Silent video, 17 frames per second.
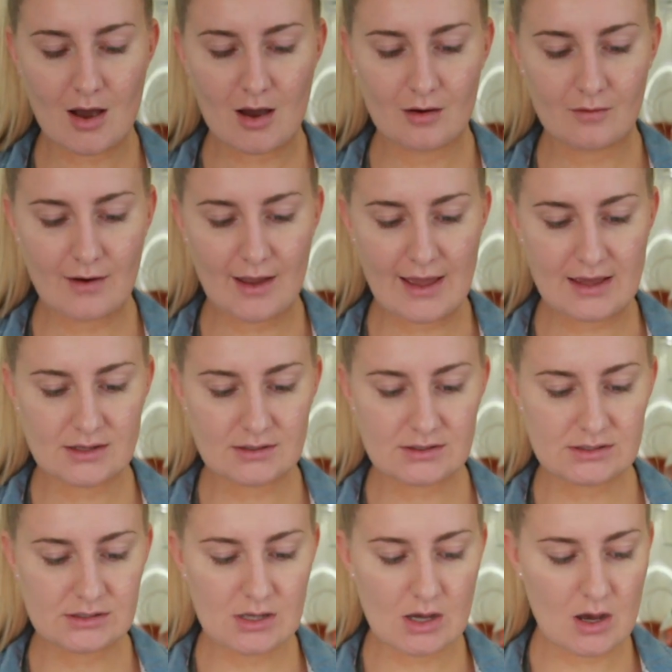Alright,
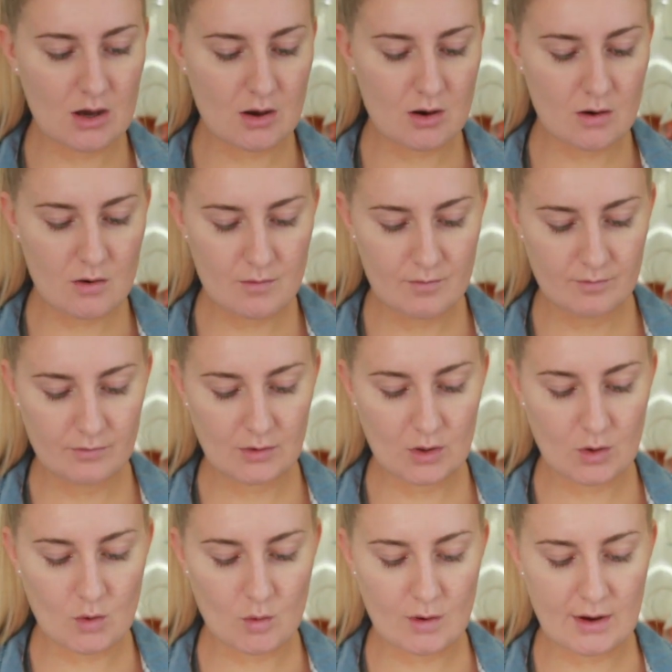so,
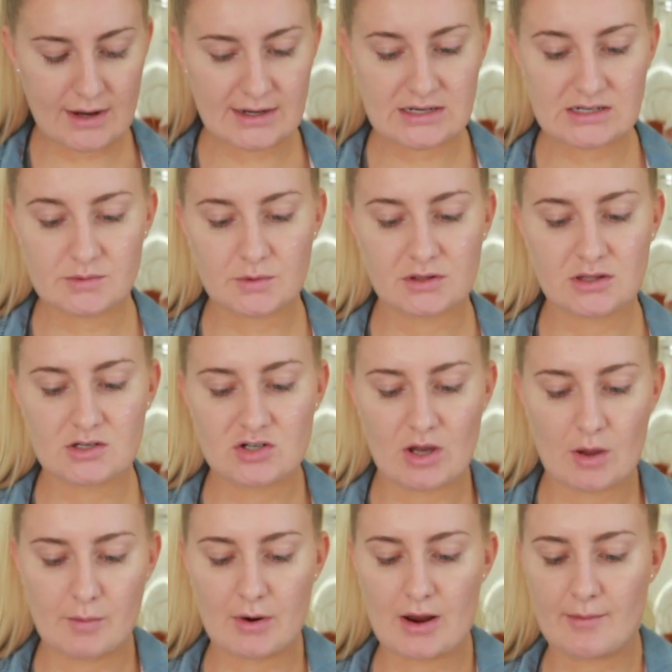oh, I need to put the
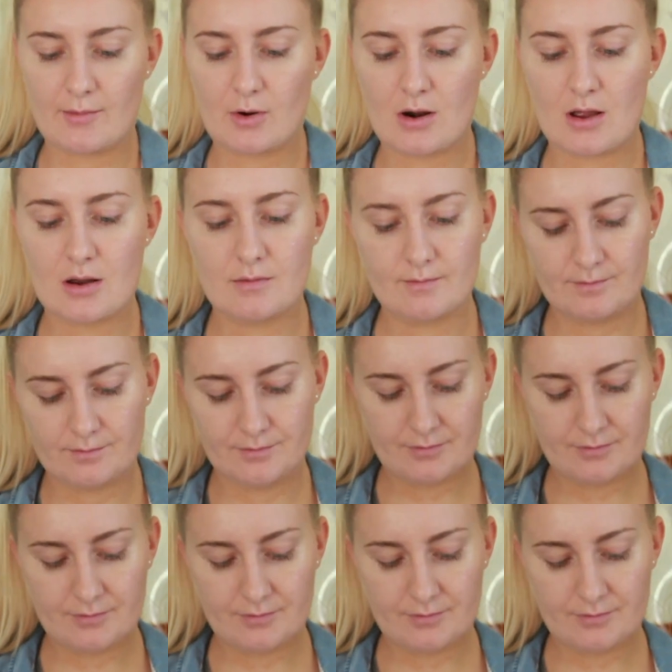gel primer on.